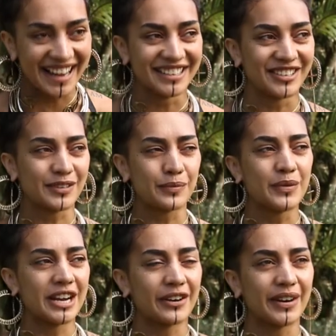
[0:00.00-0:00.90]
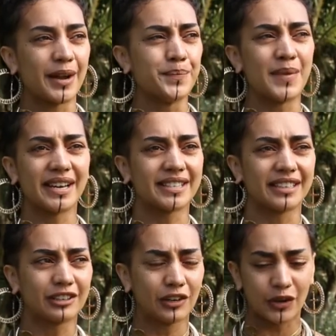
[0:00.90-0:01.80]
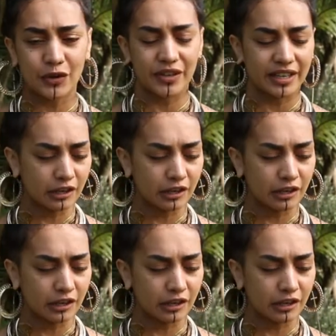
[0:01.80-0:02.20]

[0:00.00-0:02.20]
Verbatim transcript: and just wearing amazing clothing